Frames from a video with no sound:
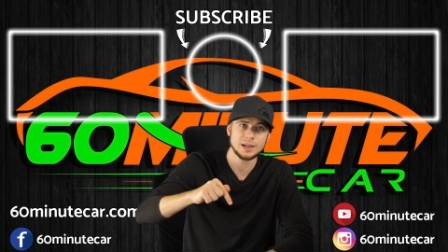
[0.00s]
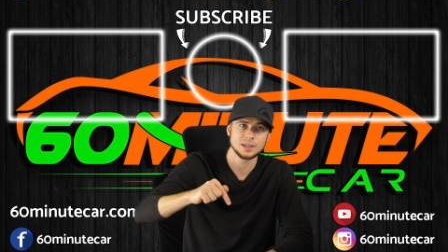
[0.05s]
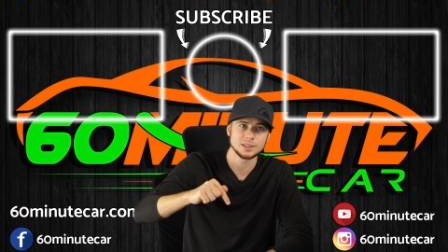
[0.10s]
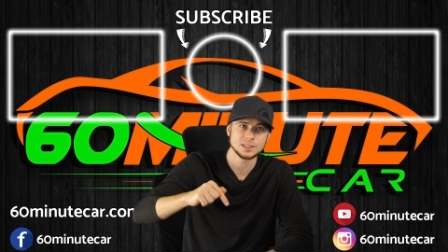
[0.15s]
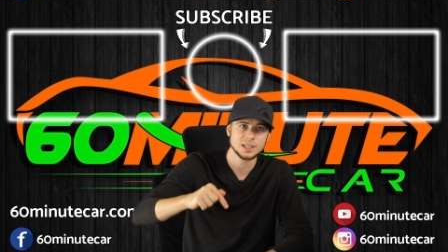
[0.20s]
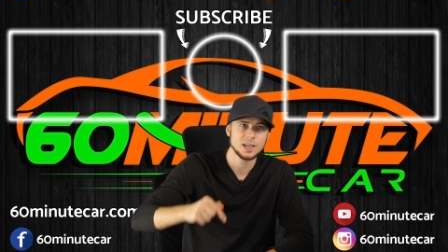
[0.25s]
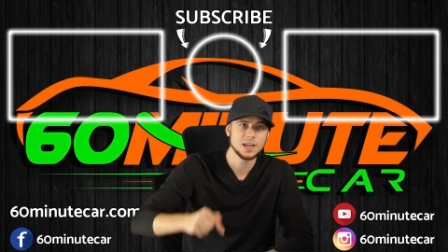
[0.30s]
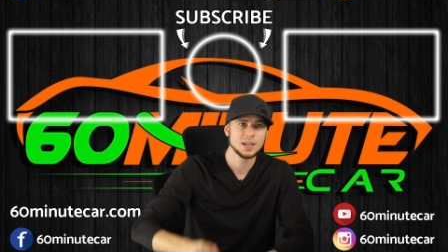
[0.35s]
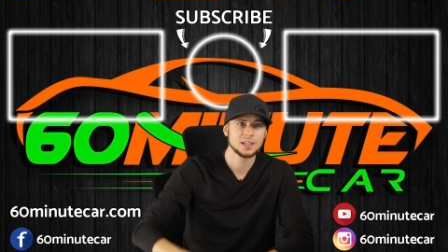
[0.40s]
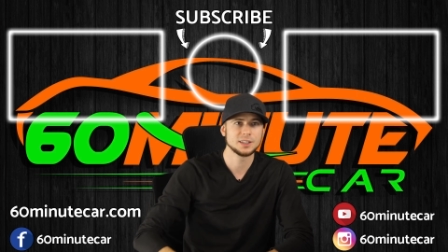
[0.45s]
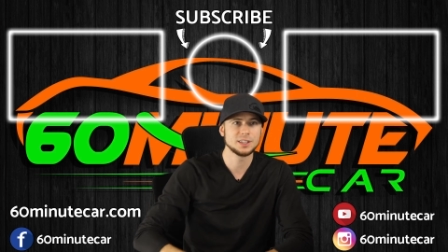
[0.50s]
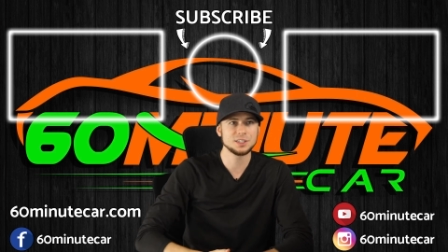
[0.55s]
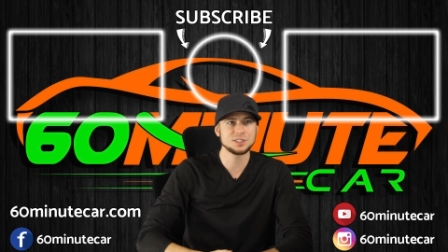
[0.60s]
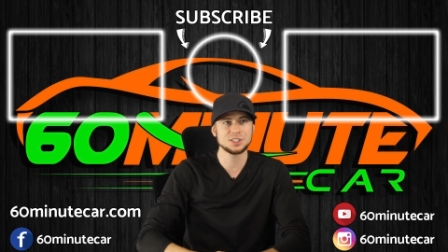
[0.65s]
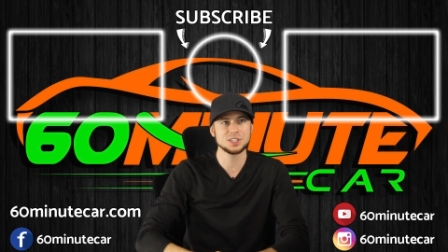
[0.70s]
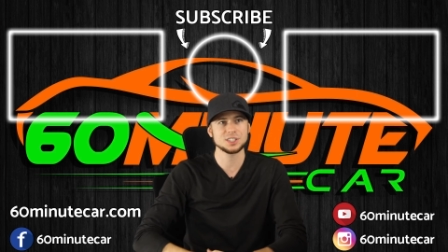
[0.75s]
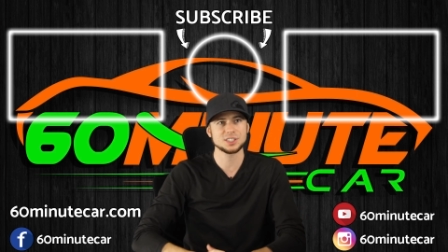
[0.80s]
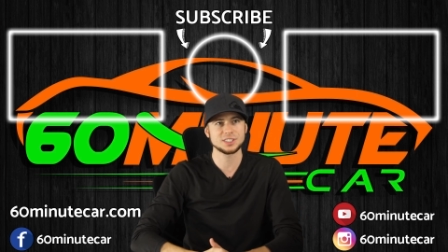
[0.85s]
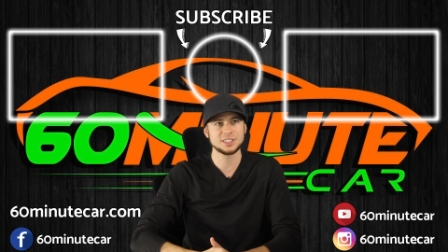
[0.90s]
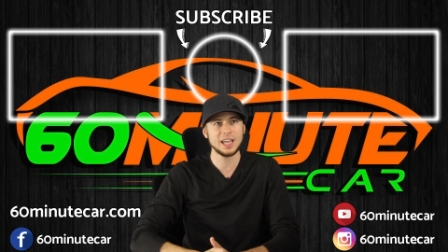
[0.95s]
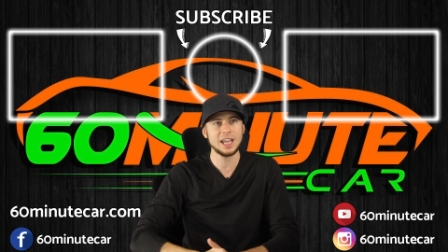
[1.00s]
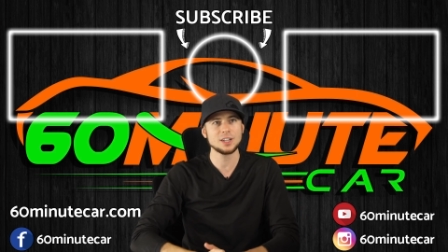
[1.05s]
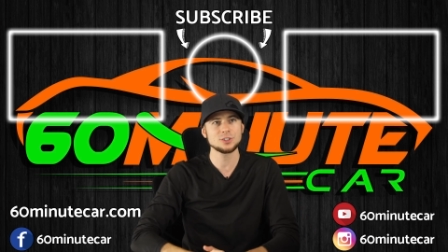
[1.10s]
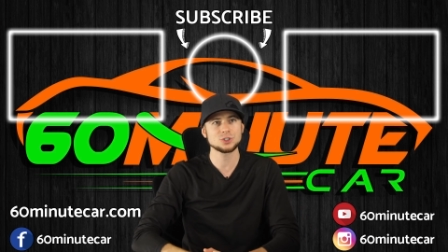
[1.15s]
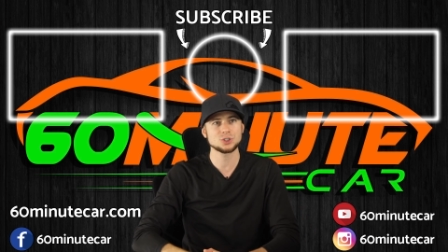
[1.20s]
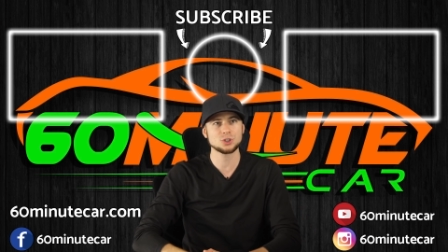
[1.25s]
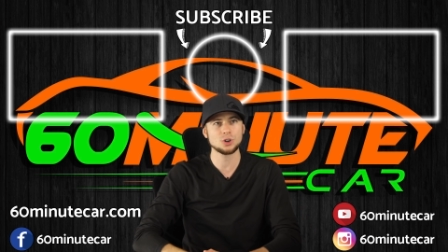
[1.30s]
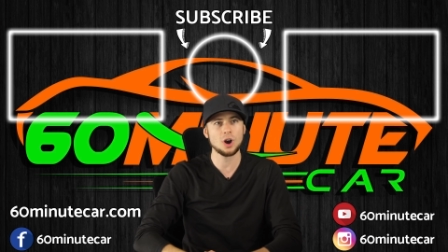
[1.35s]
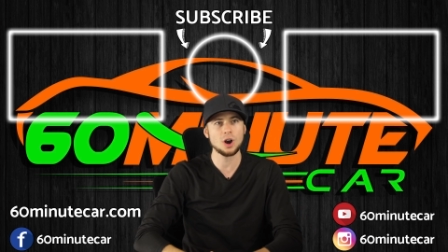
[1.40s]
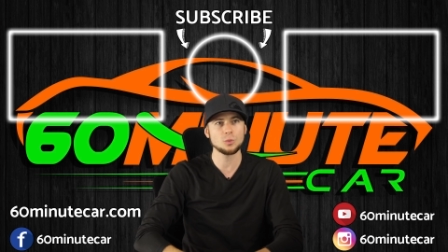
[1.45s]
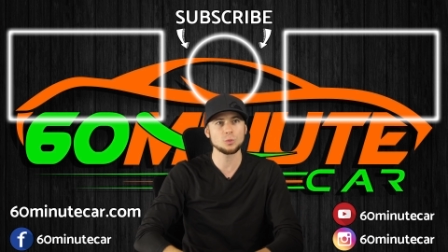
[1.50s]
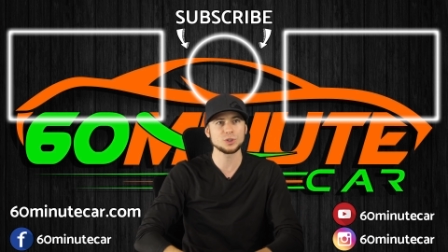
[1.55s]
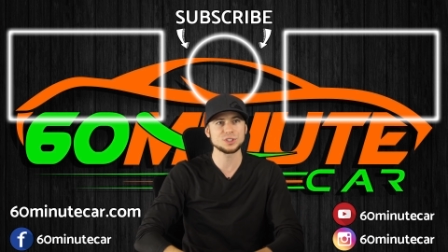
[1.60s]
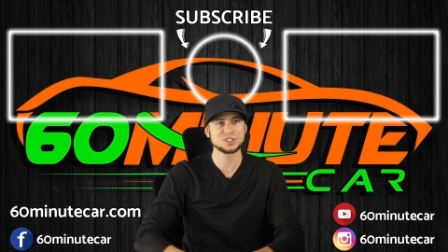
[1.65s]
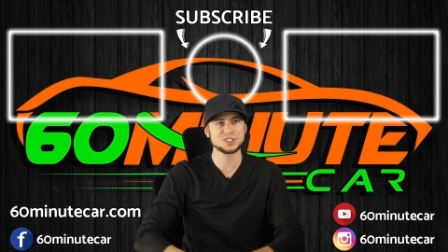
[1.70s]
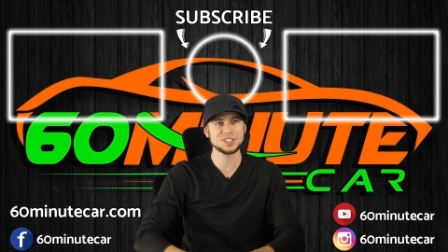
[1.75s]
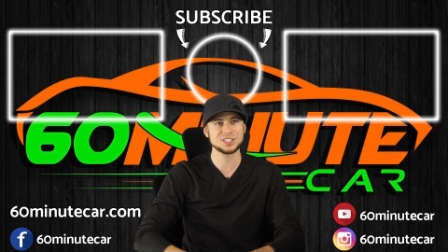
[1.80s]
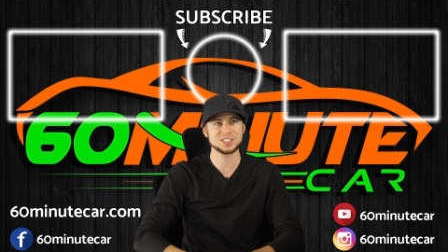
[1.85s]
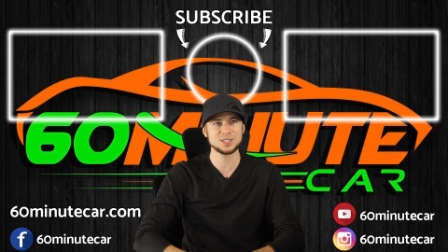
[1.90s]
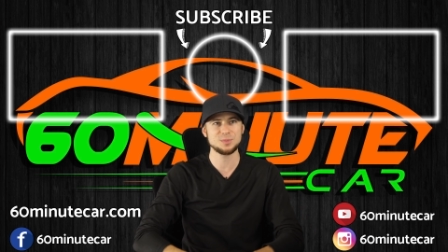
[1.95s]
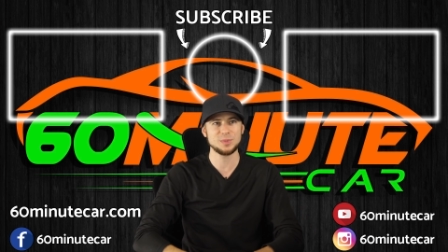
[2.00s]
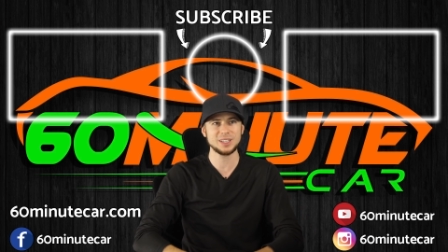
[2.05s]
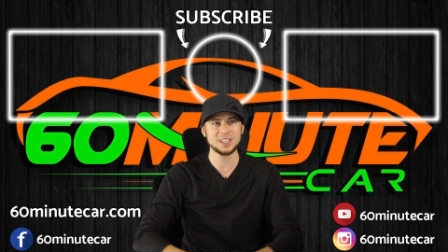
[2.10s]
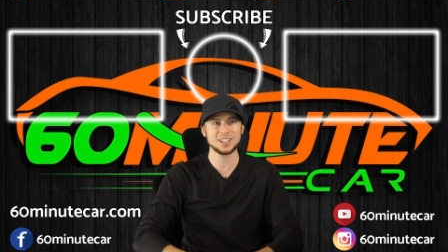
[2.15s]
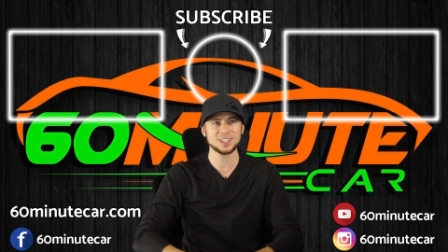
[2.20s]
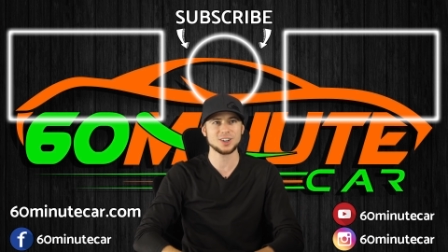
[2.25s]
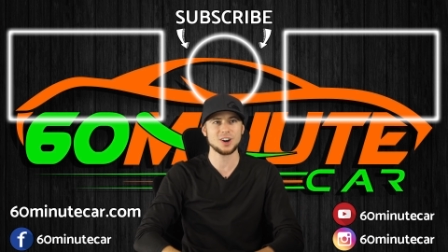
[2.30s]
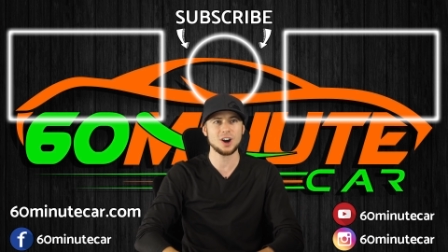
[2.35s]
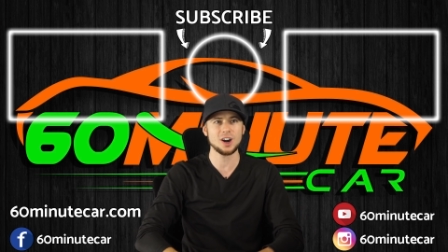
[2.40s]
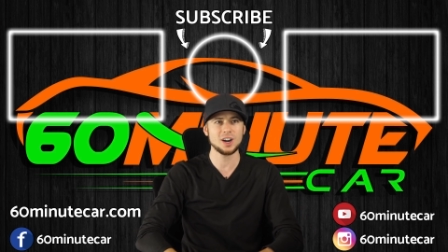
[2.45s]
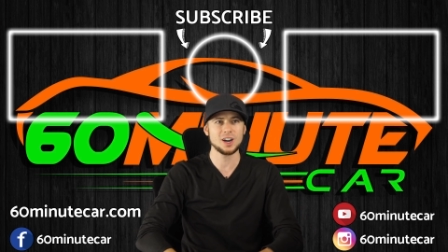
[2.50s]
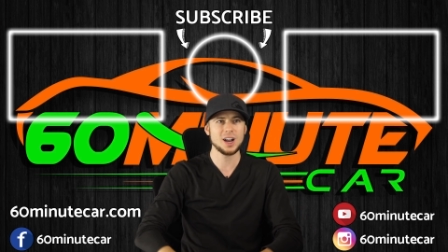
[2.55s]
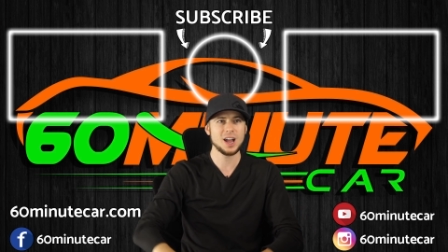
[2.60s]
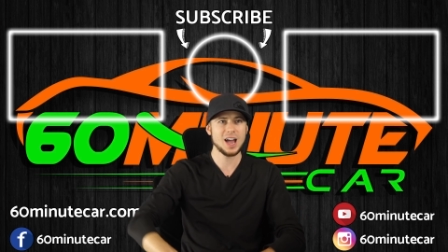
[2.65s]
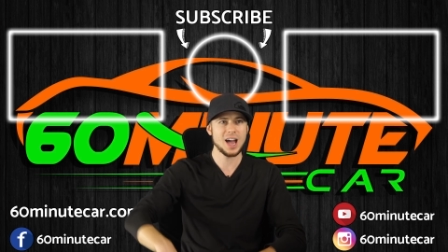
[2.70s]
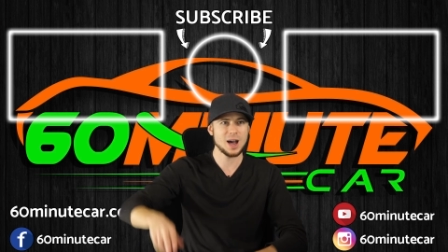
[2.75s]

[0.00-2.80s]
else. This is Dan Strong with 60 Minute Car.